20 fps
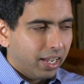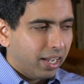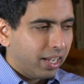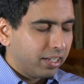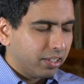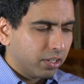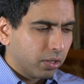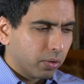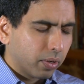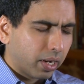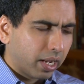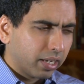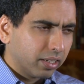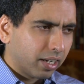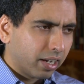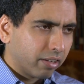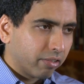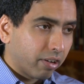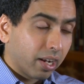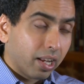And, you know, what I,
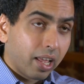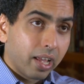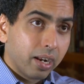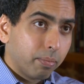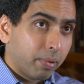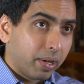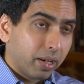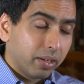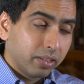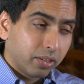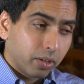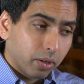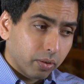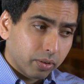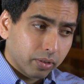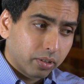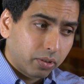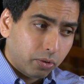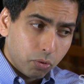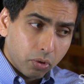I write a lot about is, you know,
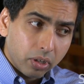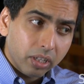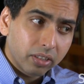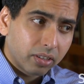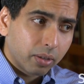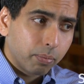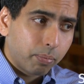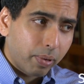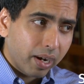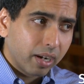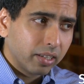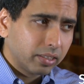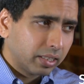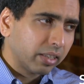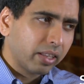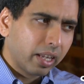the students and parents,